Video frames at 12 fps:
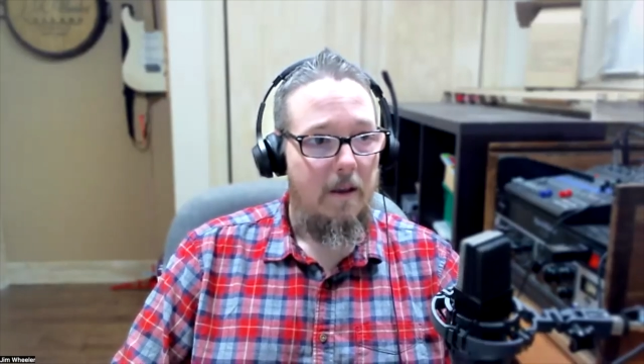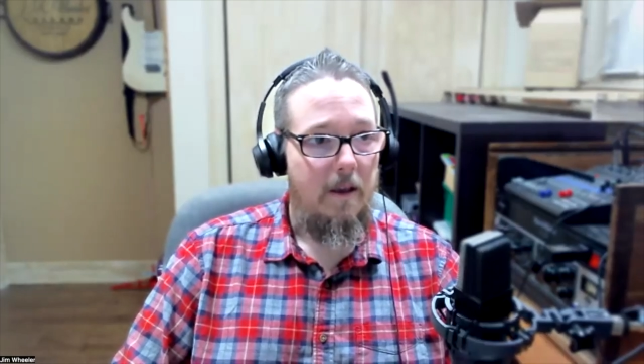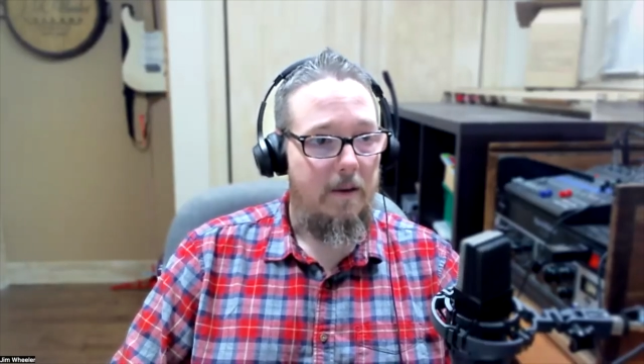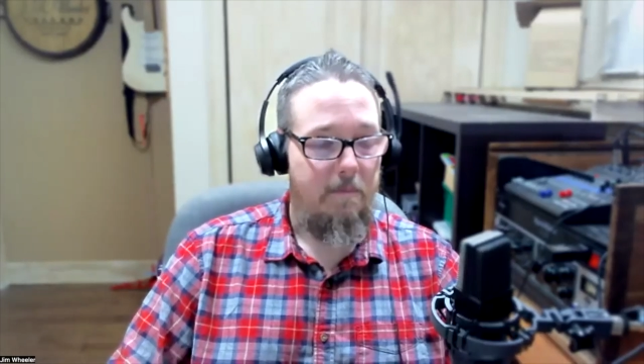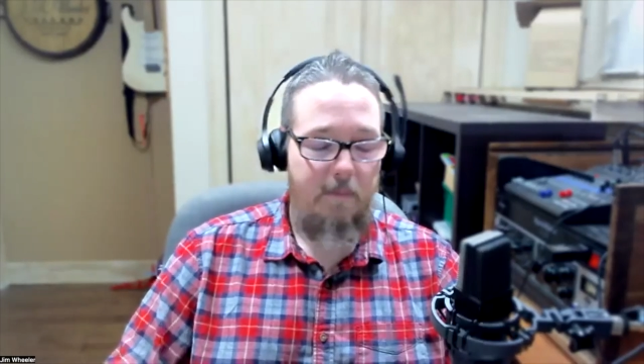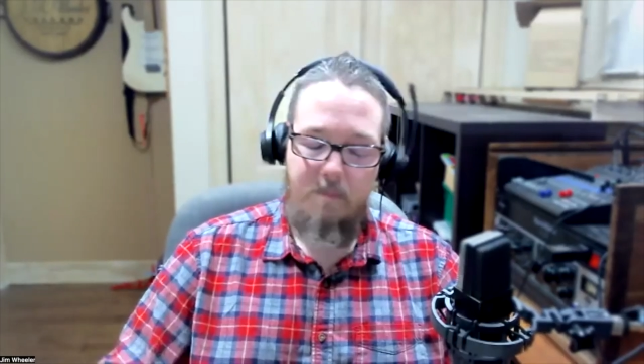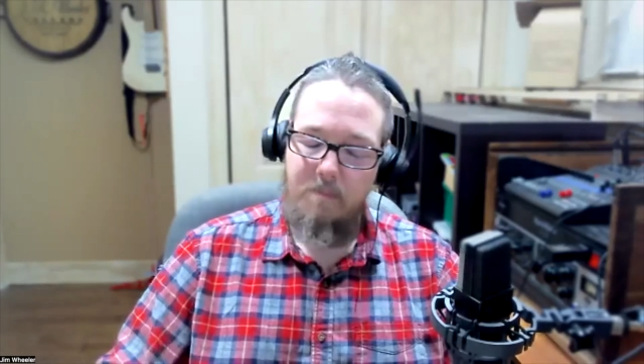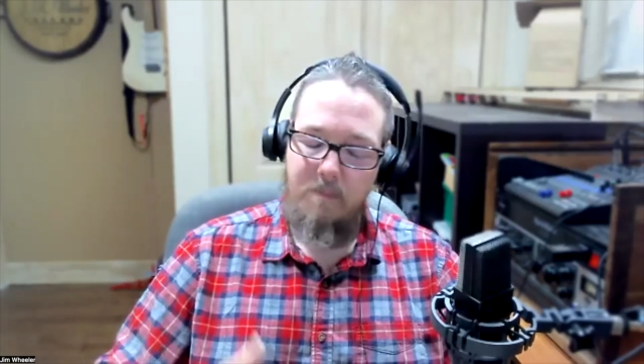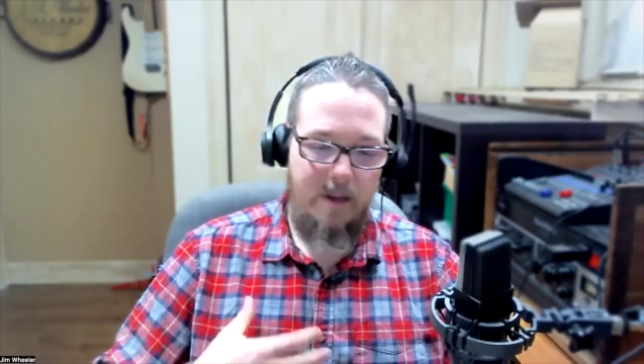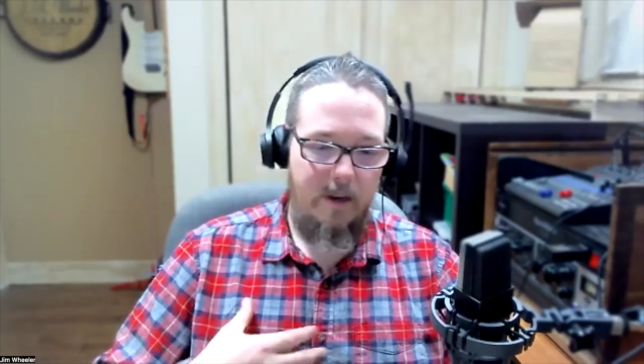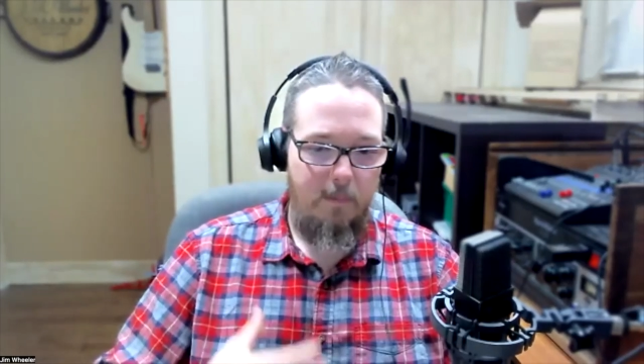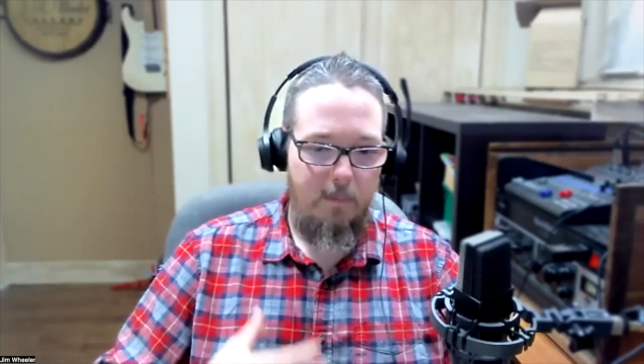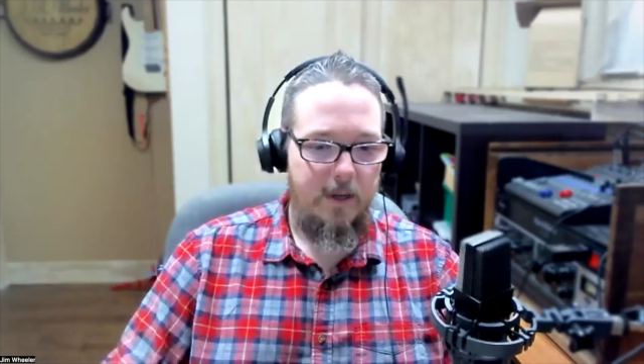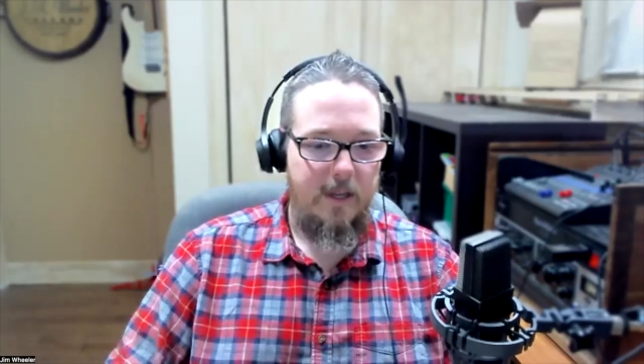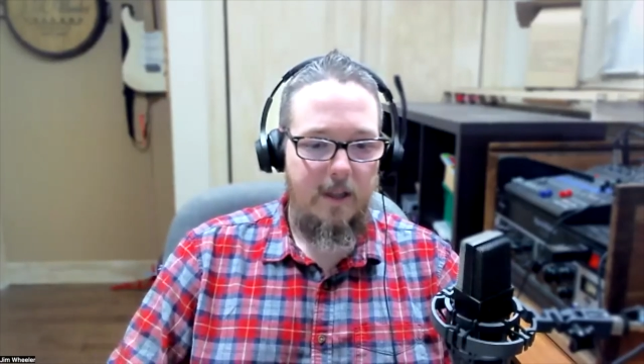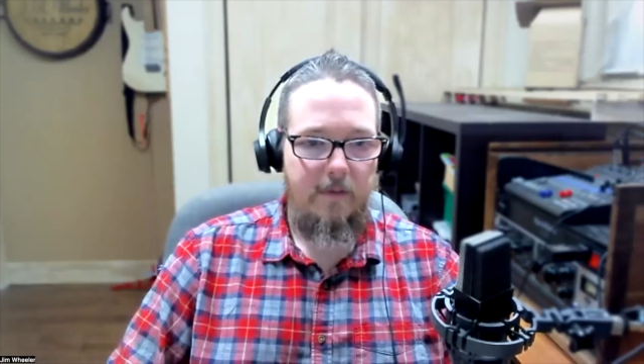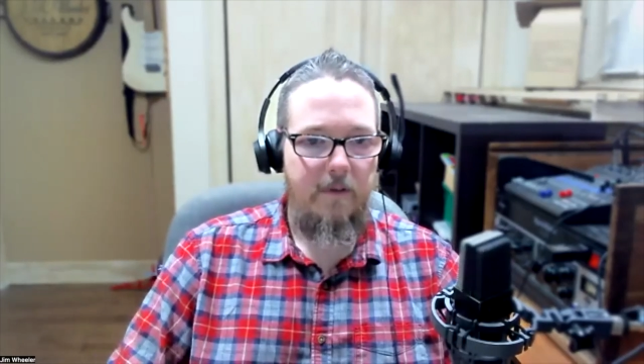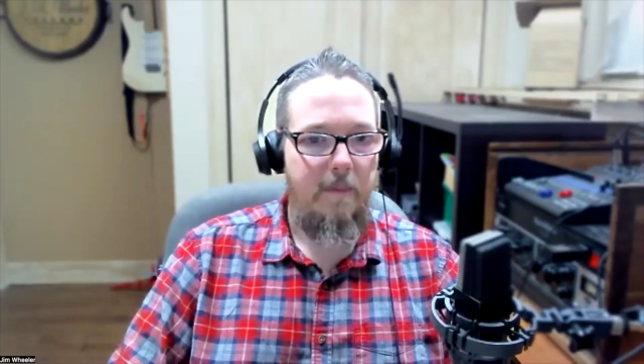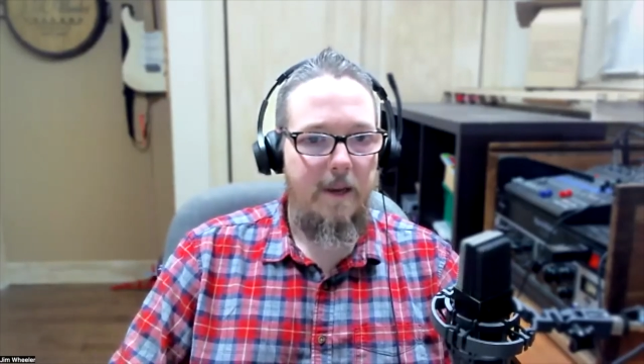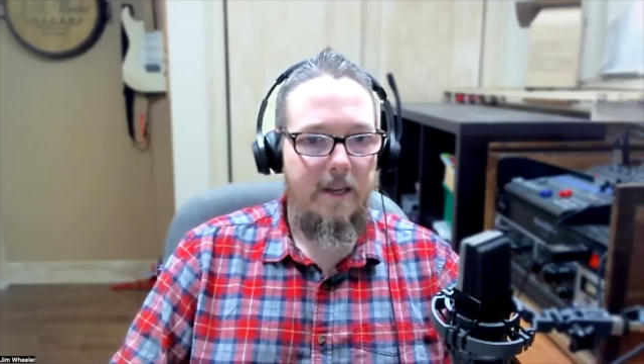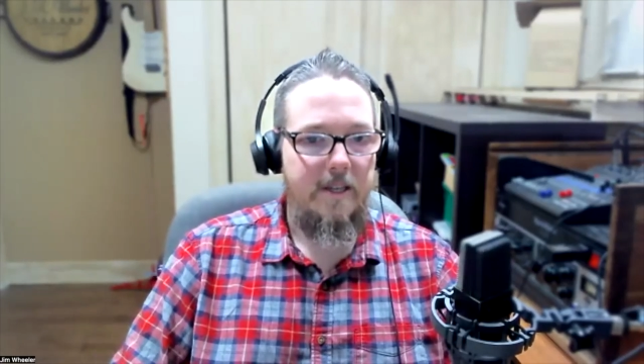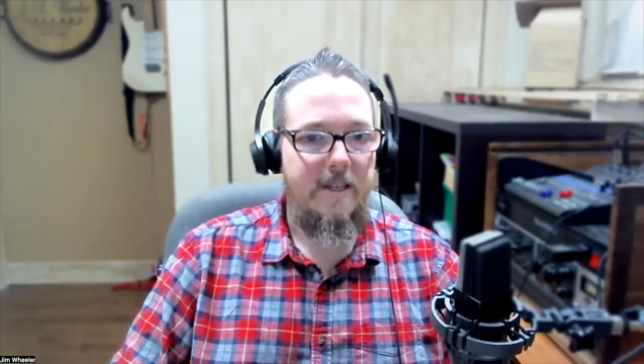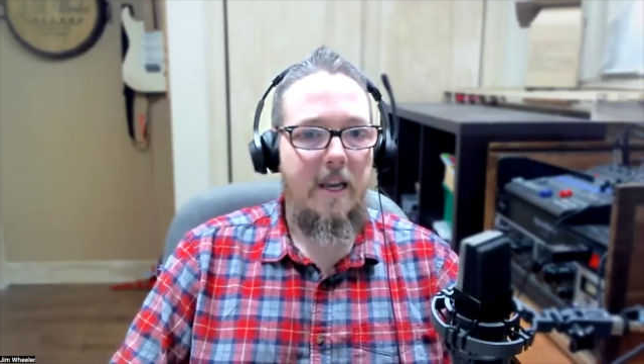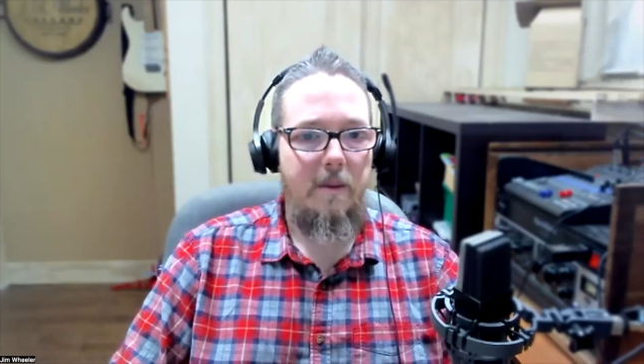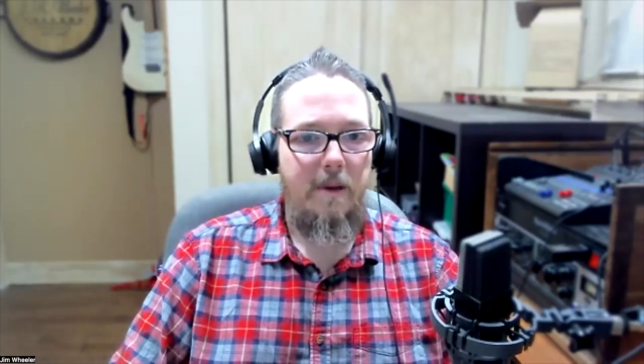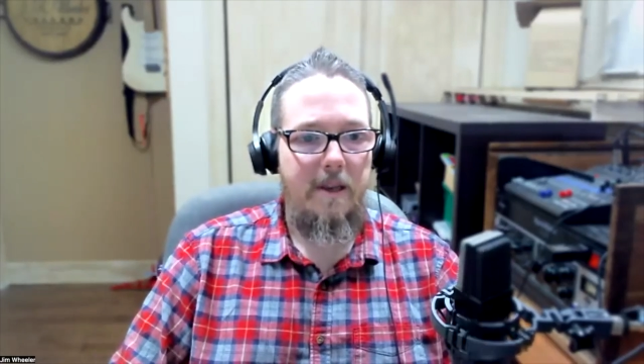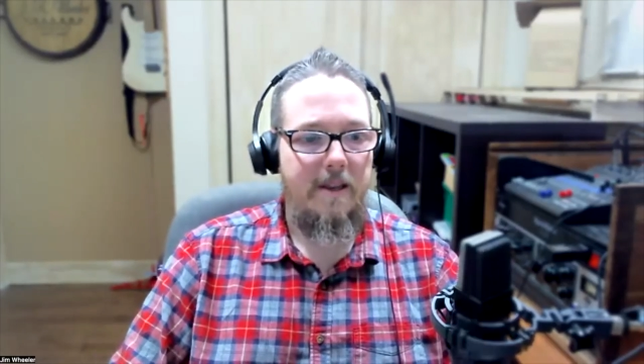And, personally for me, just getting me